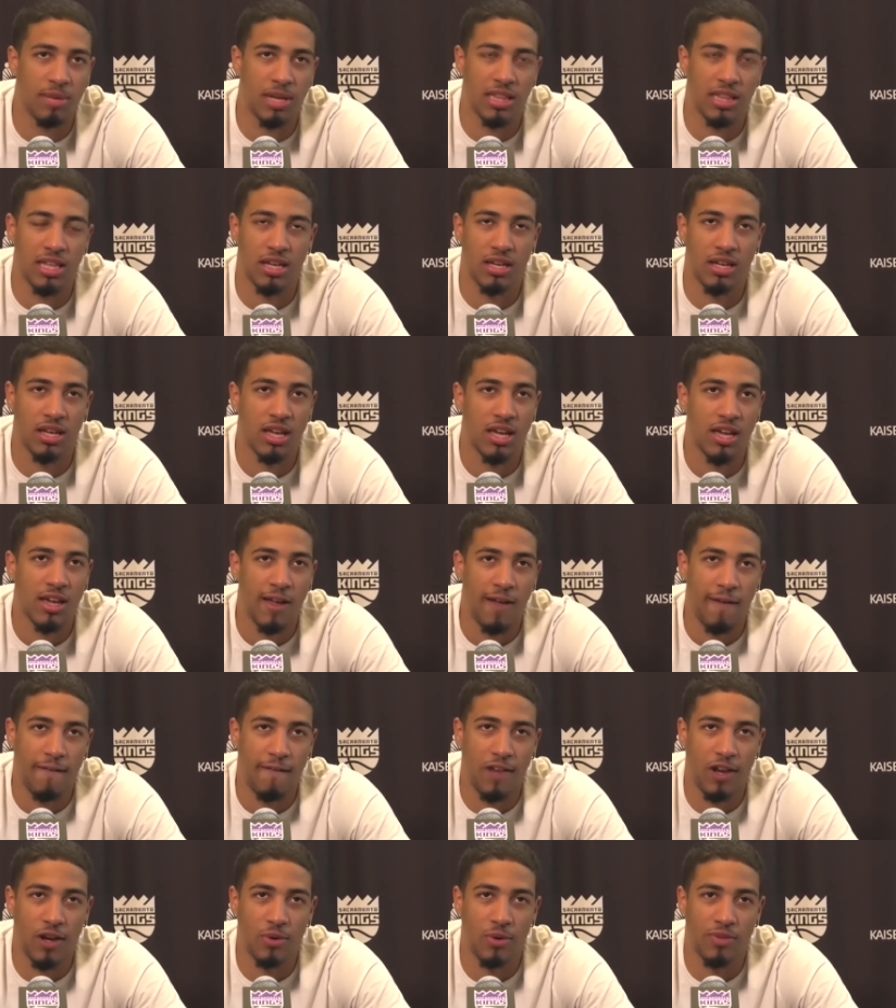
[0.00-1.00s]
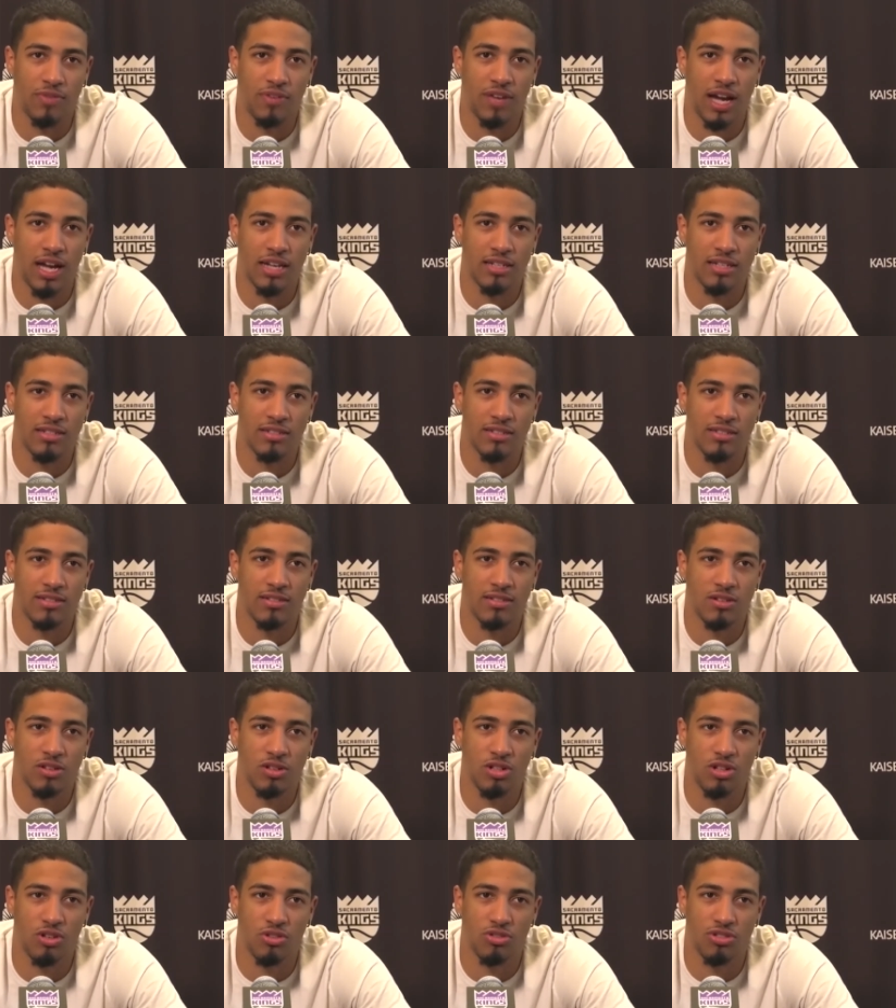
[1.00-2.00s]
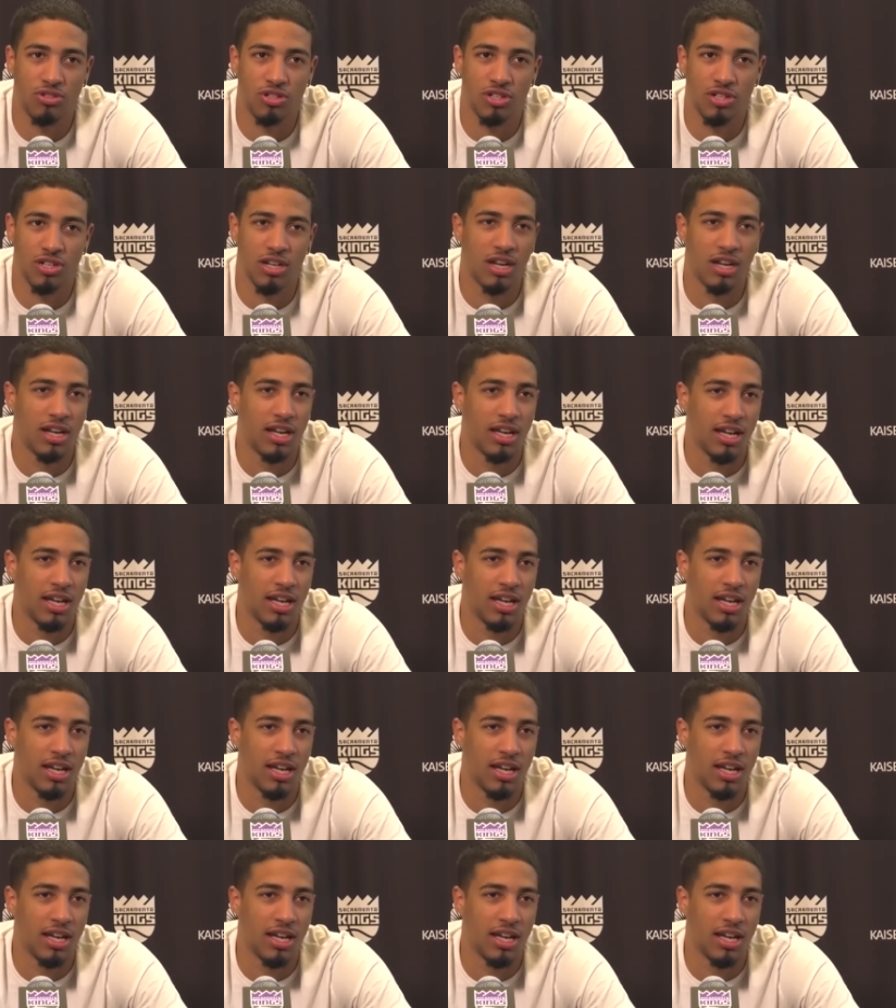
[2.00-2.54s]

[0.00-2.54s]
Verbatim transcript: I think, you know, we've gotten closer,